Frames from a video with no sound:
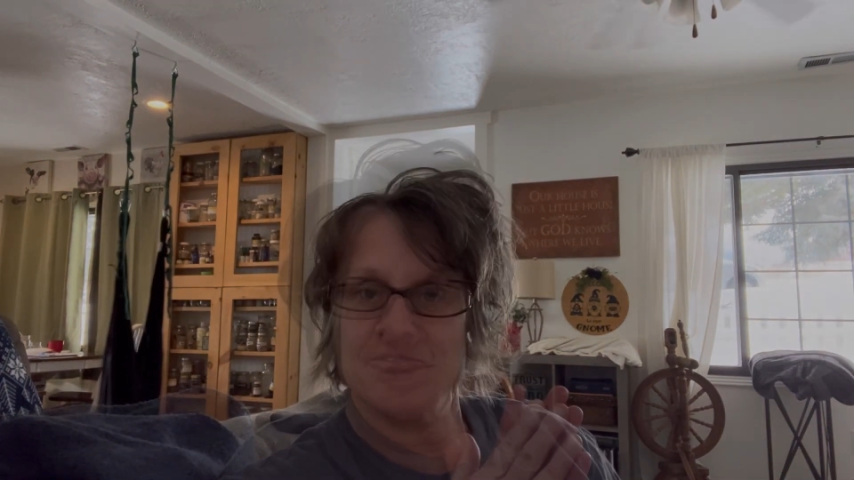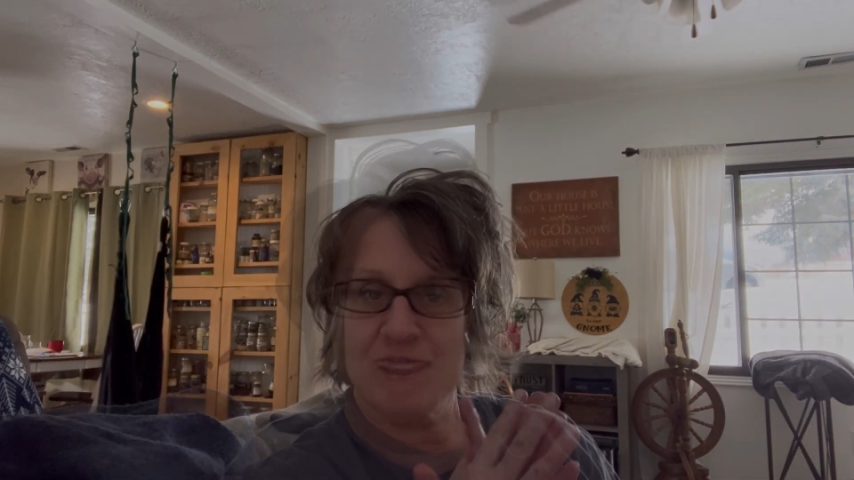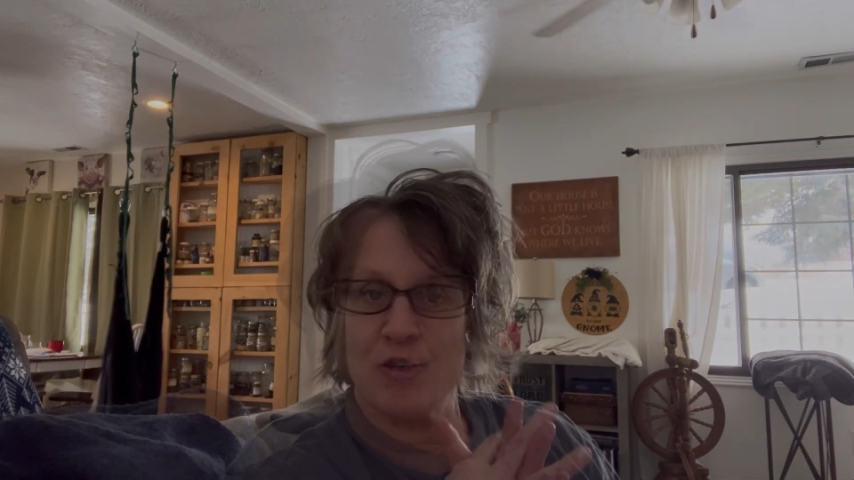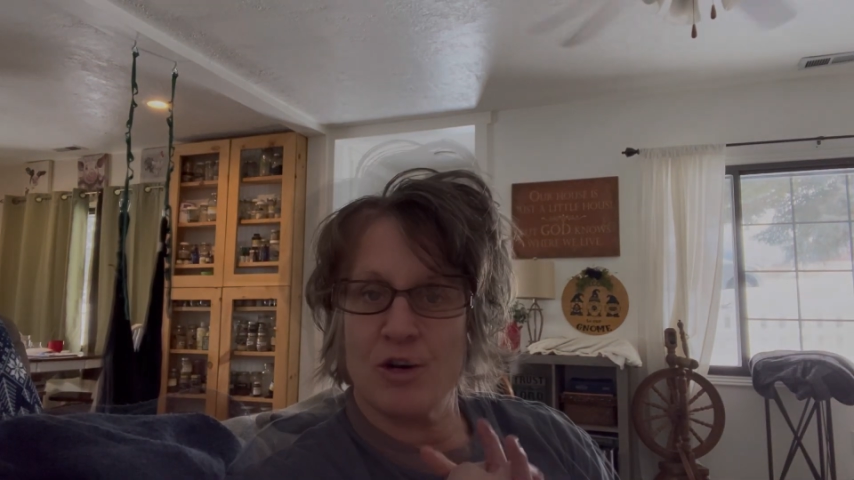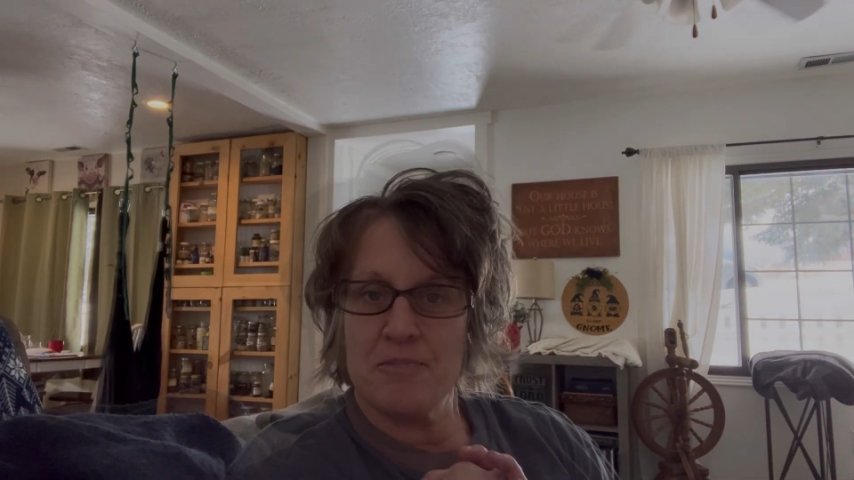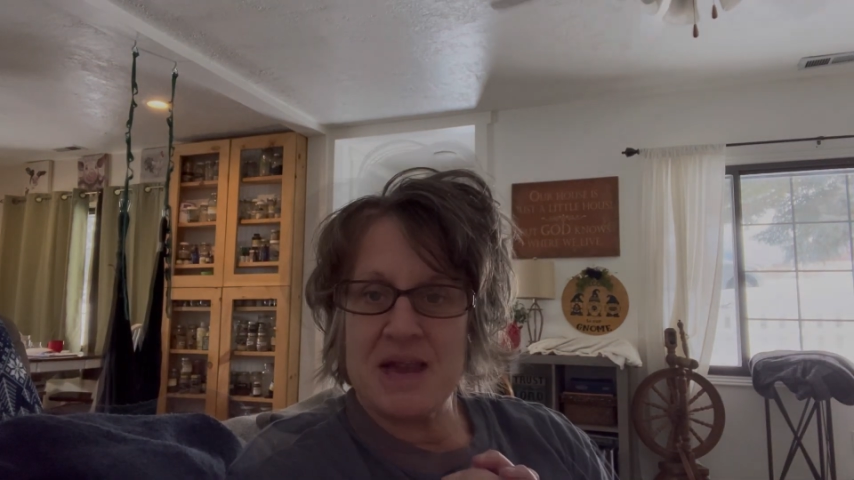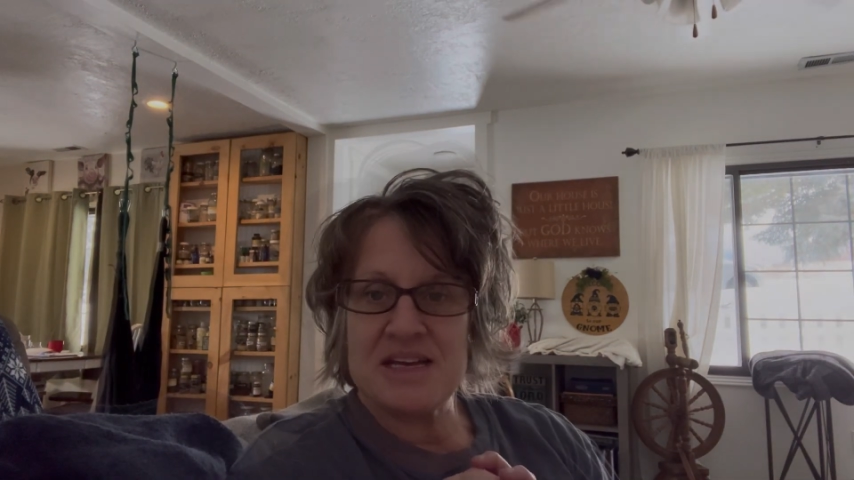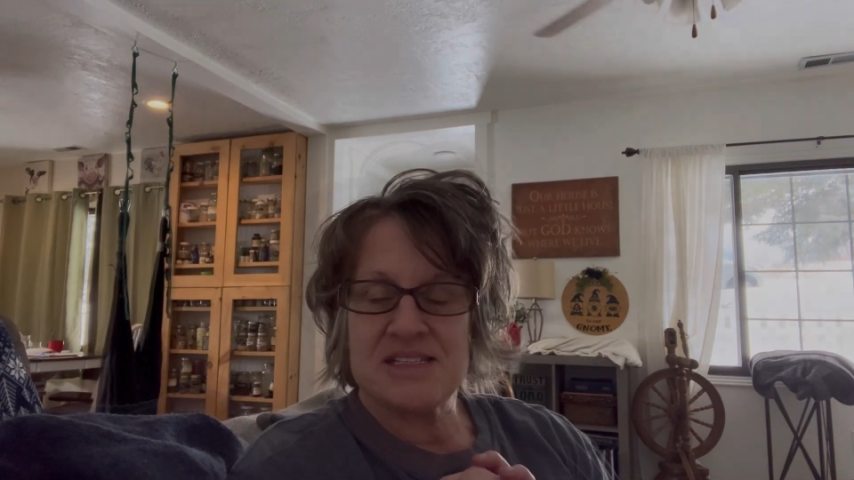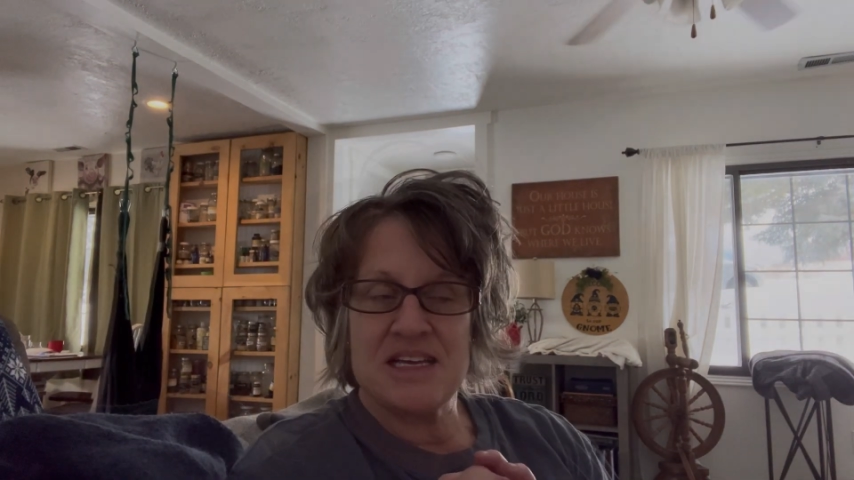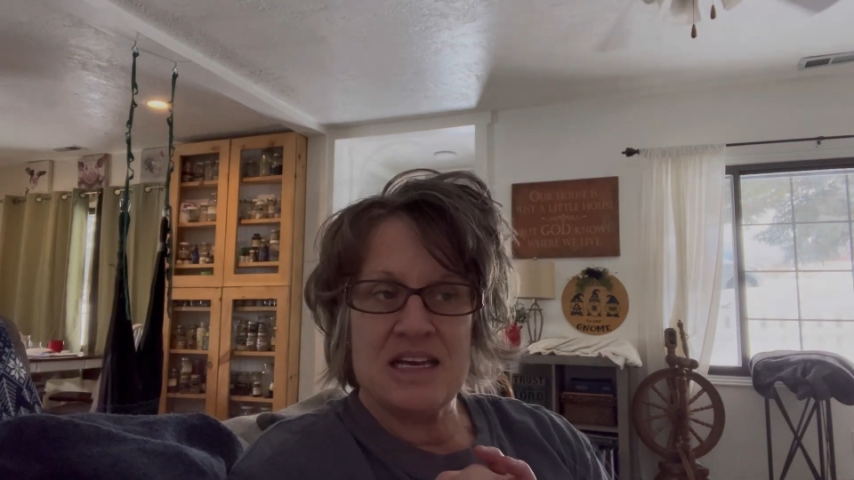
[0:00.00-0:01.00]
for
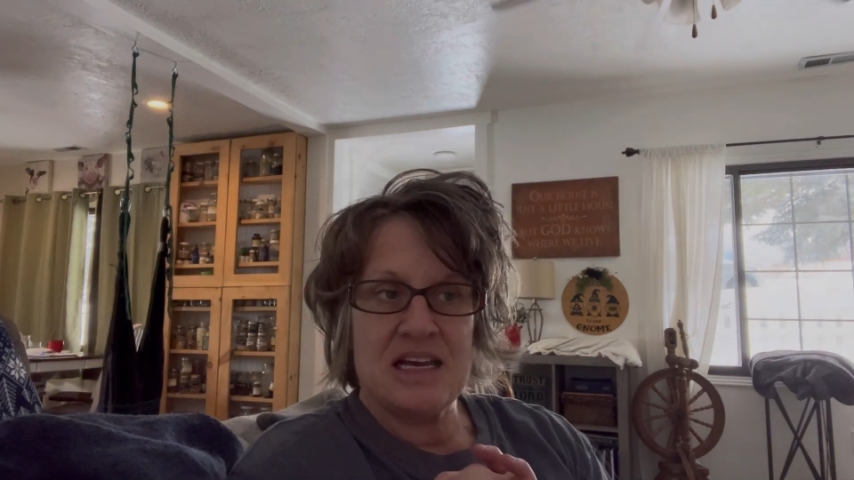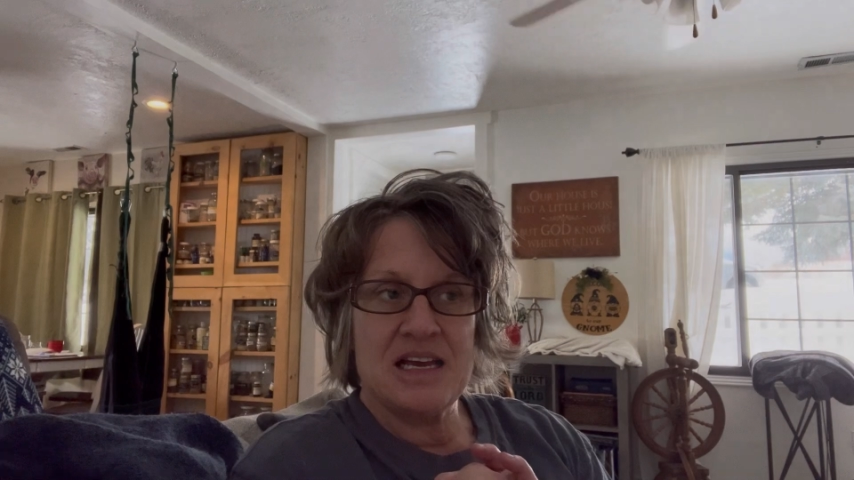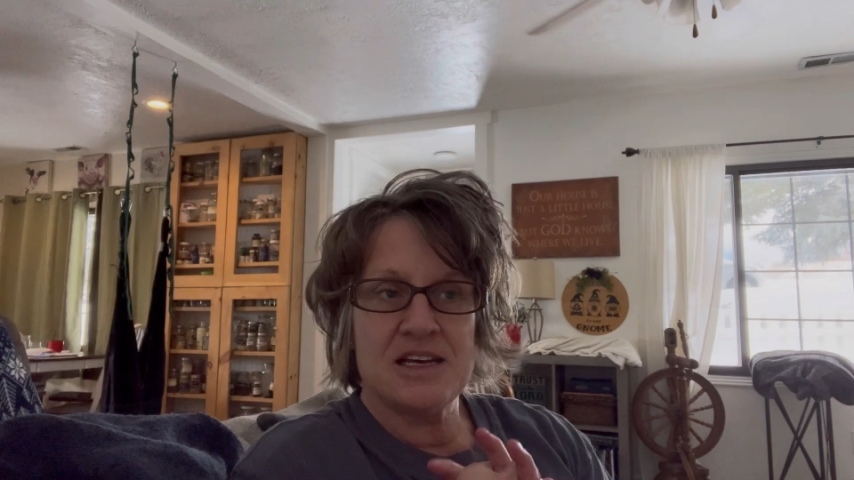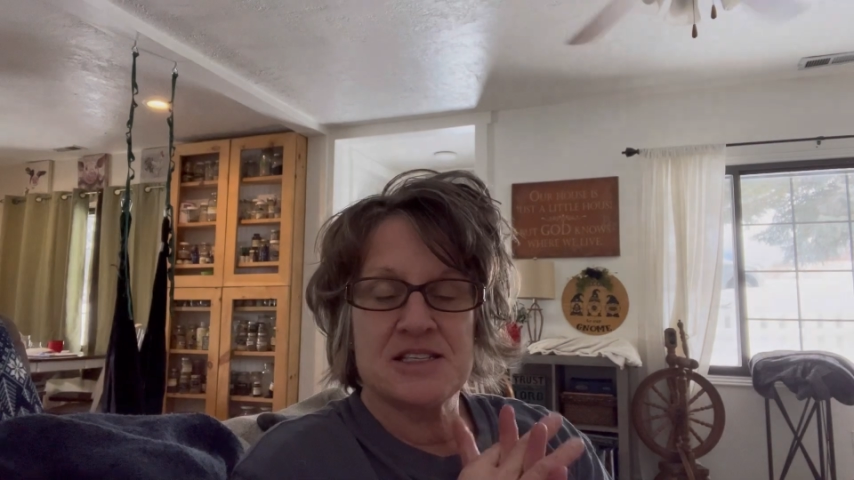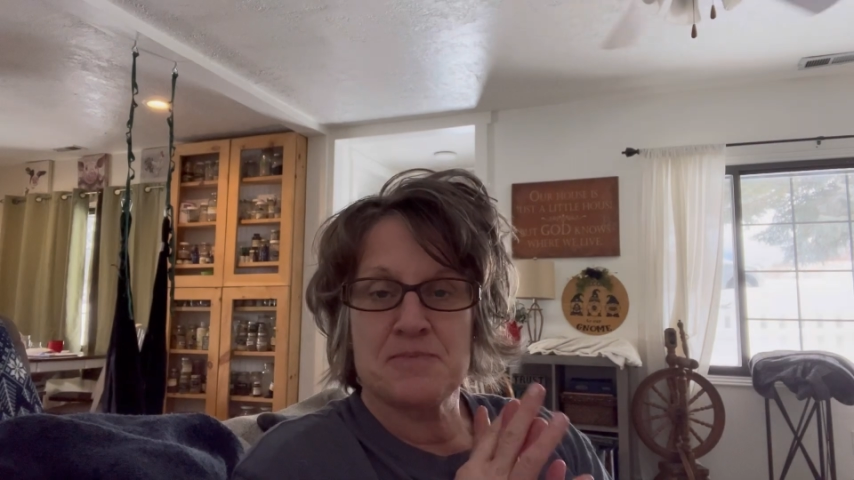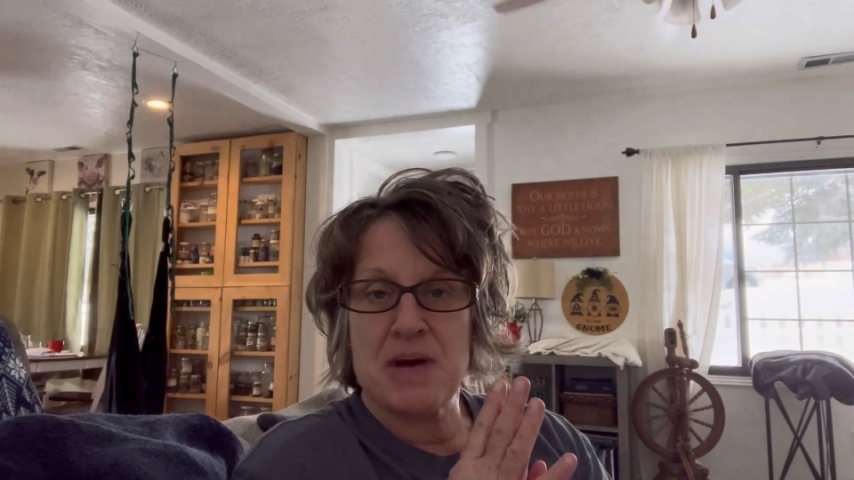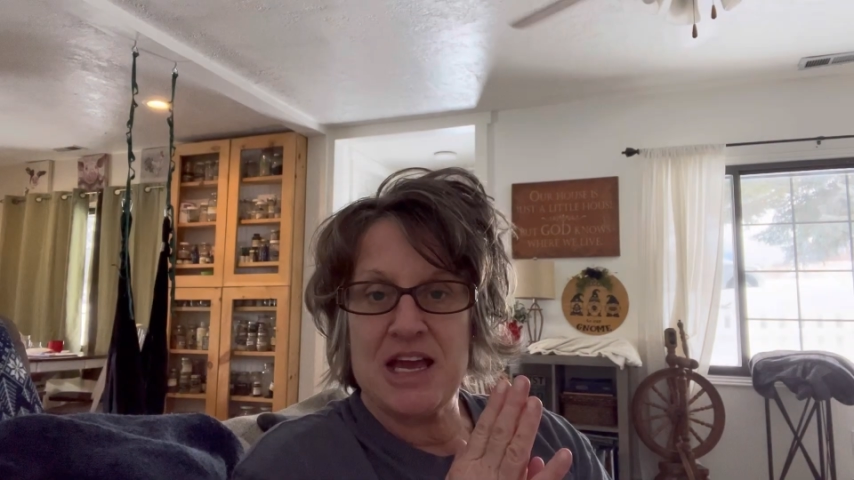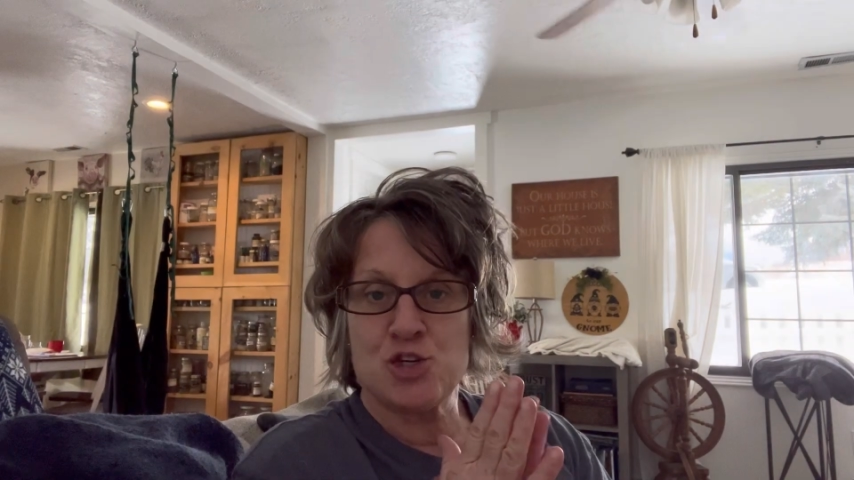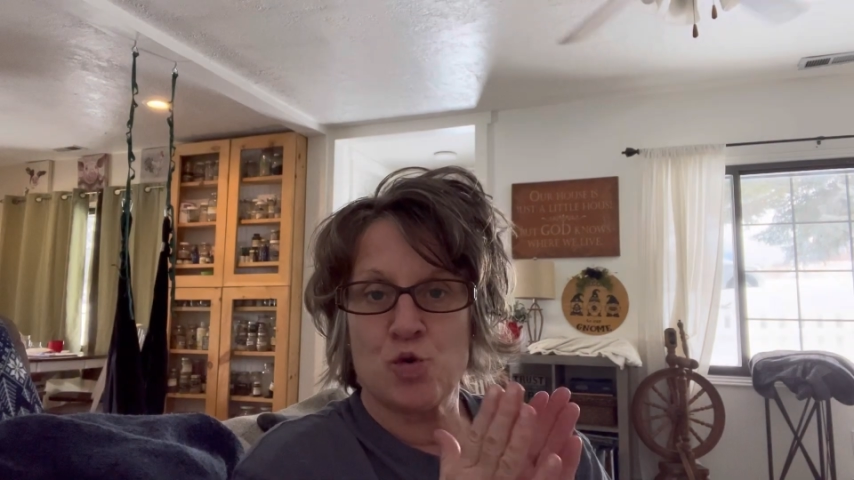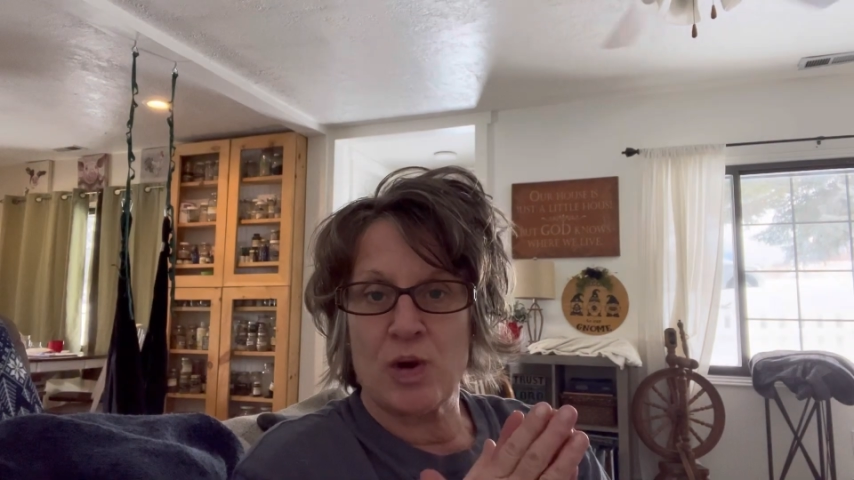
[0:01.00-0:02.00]
Macy is May
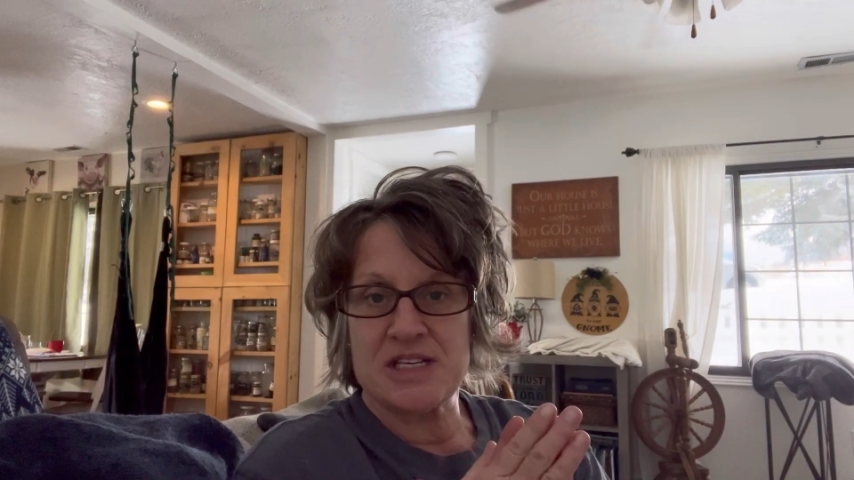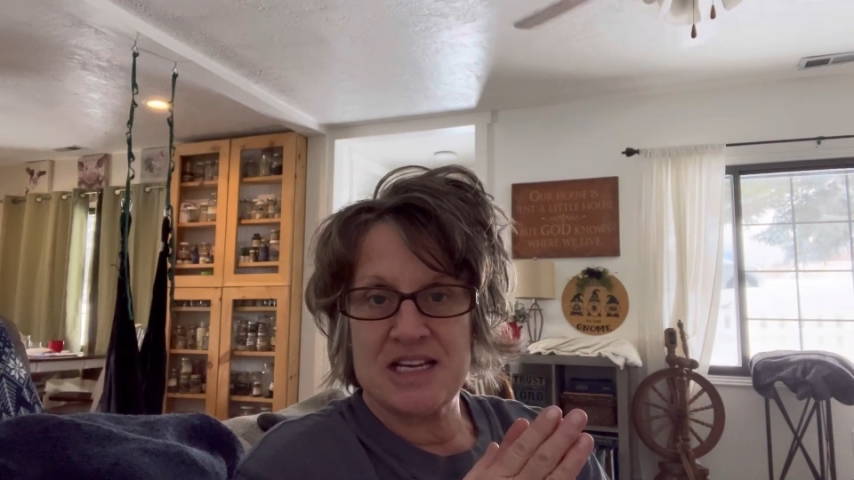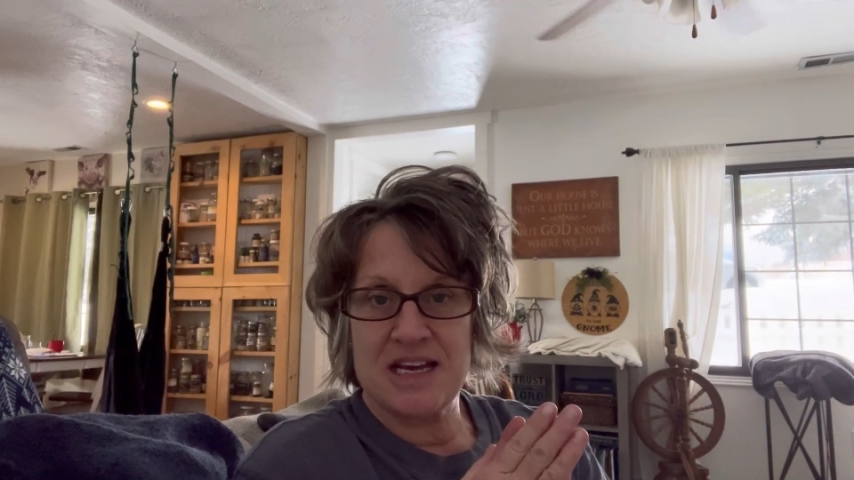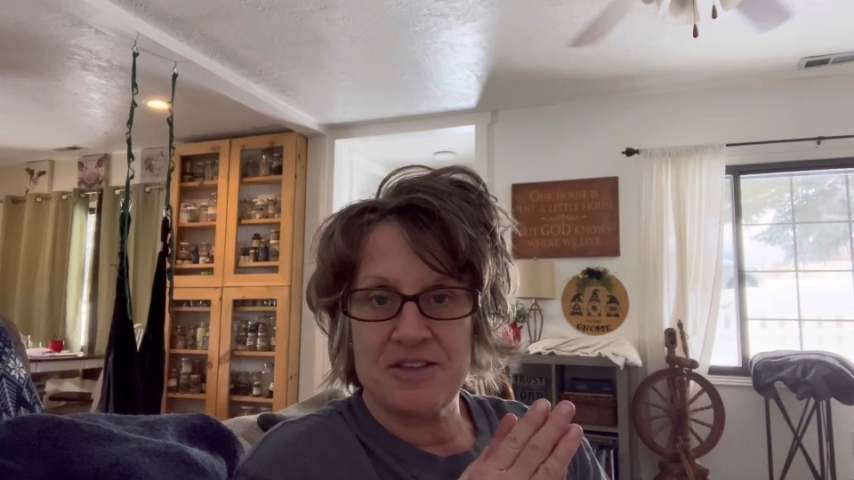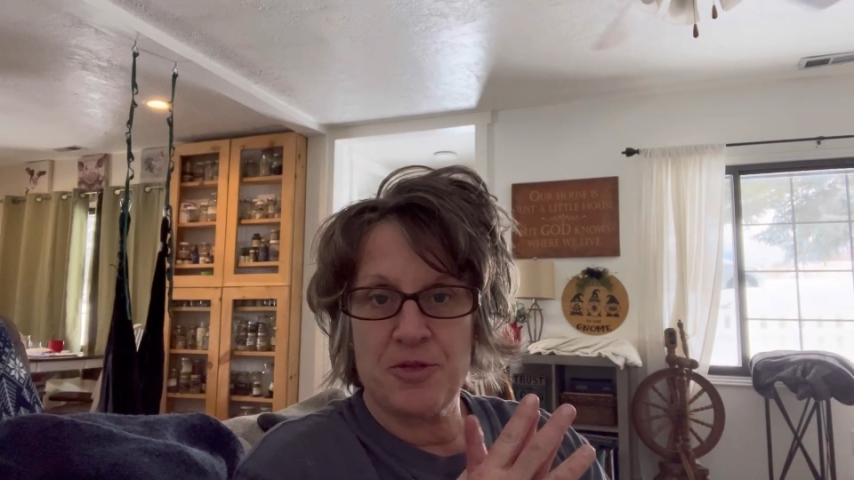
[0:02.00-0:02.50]
20th.